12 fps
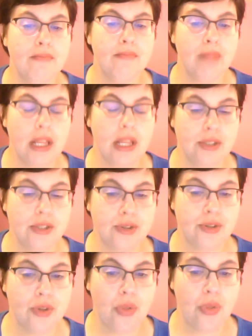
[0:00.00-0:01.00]
plus
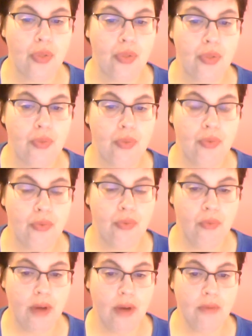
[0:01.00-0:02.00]

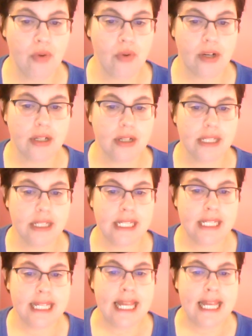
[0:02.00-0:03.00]
1 more,
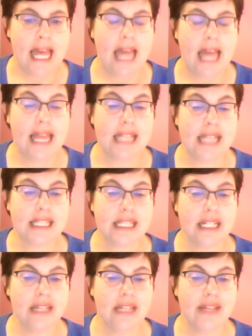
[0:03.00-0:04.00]
and that's going to
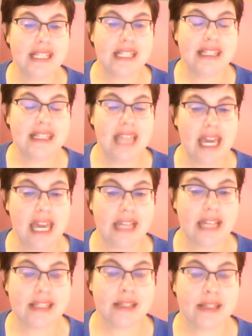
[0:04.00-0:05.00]
give us
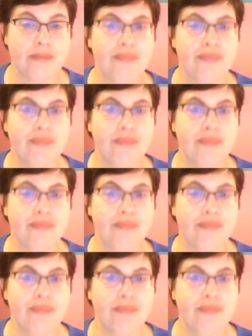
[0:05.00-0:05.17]
6.